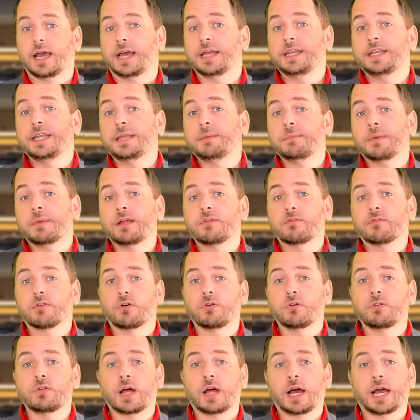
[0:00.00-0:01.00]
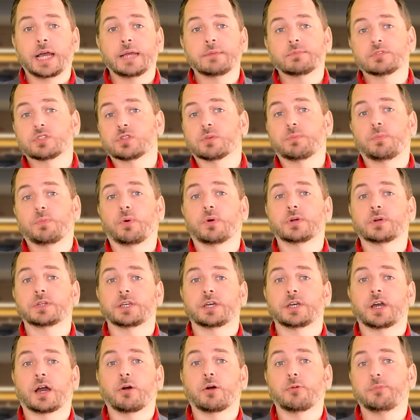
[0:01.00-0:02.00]
And in my role, I am
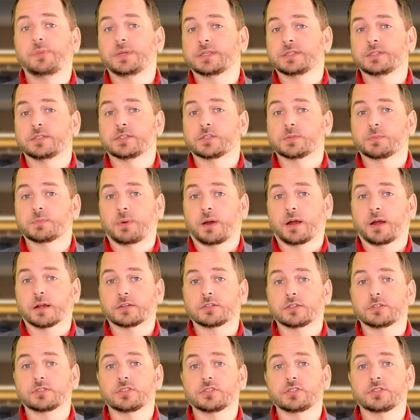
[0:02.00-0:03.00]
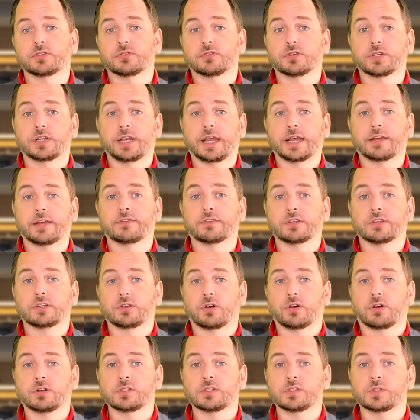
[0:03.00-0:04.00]
supporting our business partners to connect the
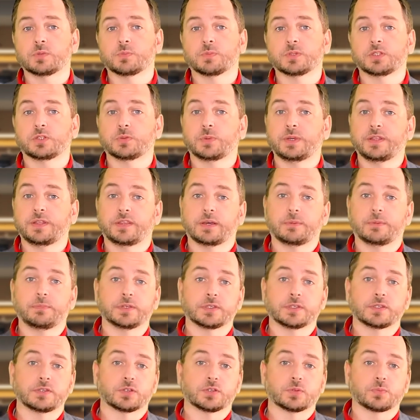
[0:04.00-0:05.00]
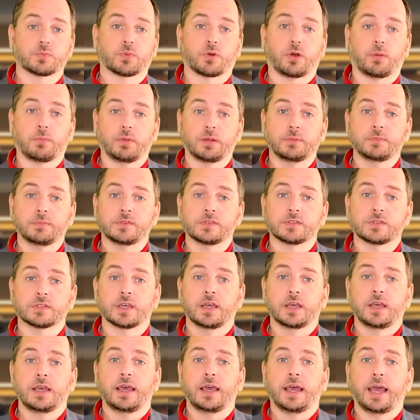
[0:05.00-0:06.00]
dots between their business
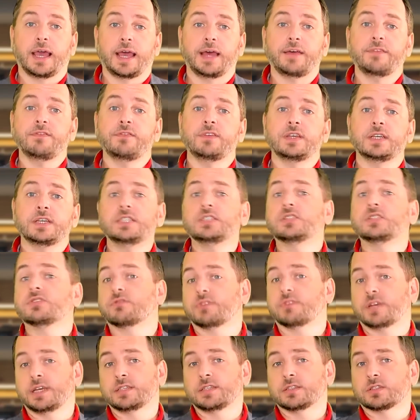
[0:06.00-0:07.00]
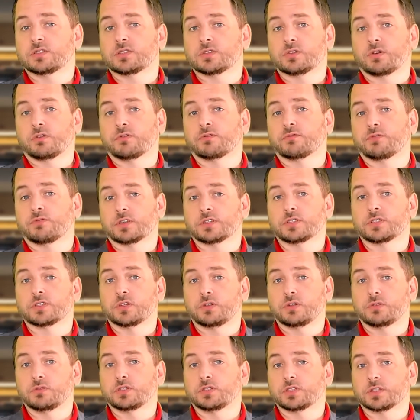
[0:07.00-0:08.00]
problems and the integrated software
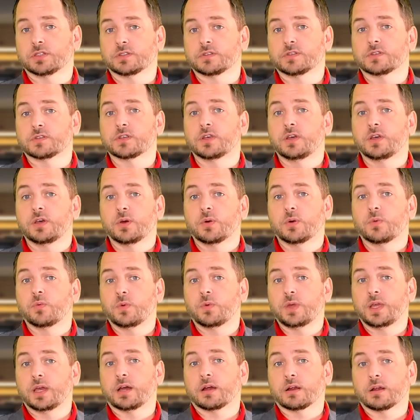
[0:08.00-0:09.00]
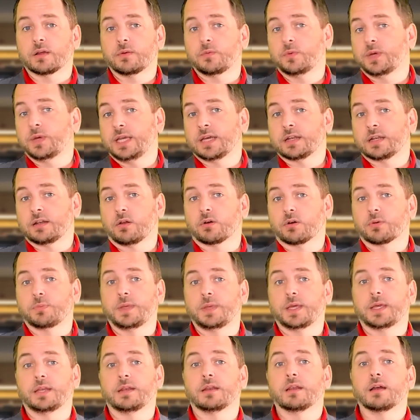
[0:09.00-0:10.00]
solutions we at
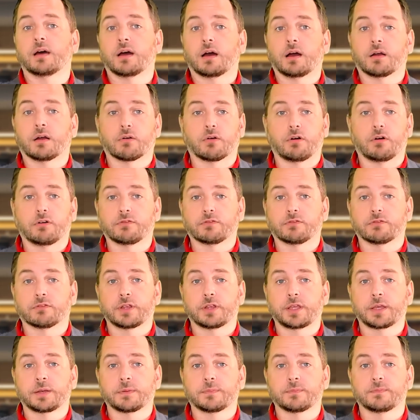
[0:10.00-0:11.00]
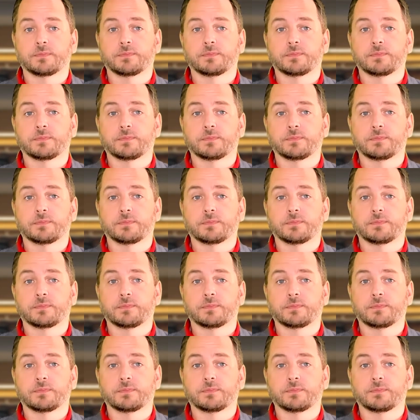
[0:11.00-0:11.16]
LogMeIn are offering.